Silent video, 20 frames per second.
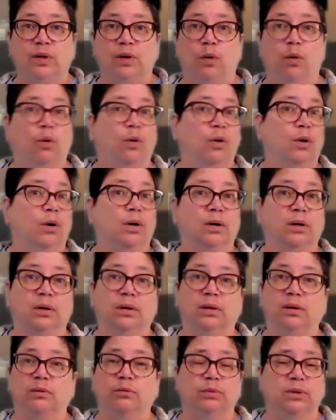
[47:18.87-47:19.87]

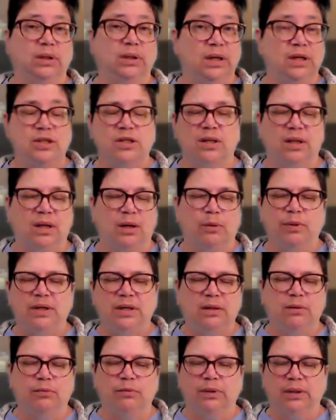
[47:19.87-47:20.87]
or religion that we
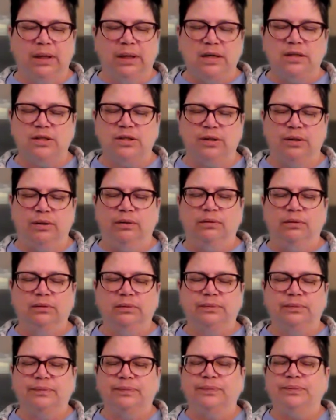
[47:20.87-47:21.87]
didn't relate to.
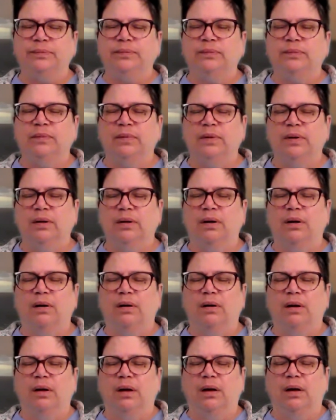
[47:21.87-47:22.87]

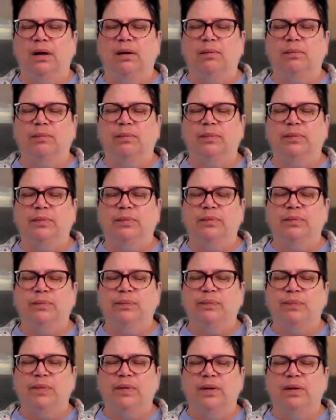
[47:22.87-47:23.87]
Um,
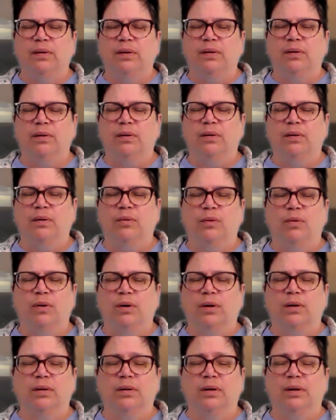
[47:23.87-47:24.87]

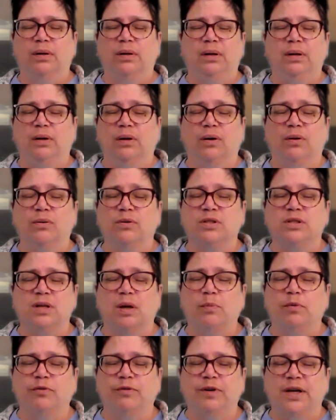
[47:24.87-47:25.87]
or, you know,
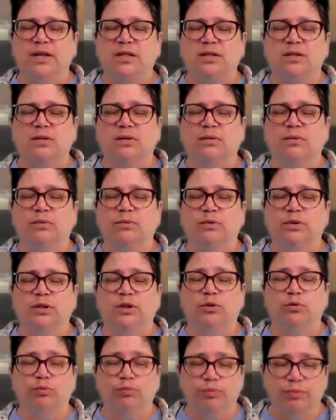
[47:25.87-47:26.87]
some of us
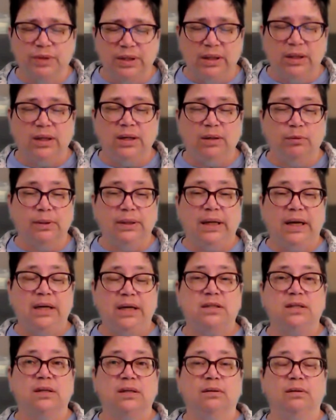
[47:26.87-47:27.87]
could really
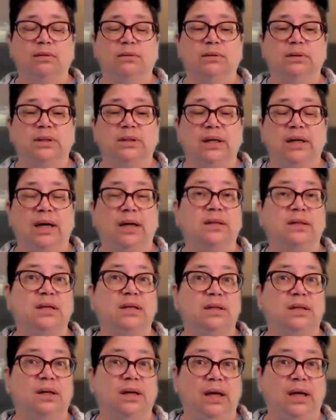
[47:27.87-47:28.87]
relate to
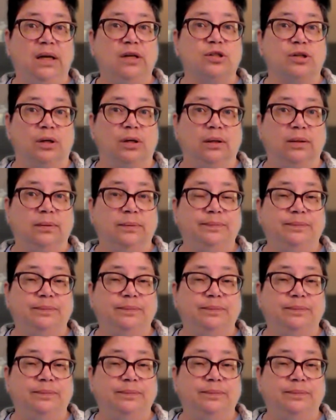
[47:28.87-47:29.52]
connecting to nature.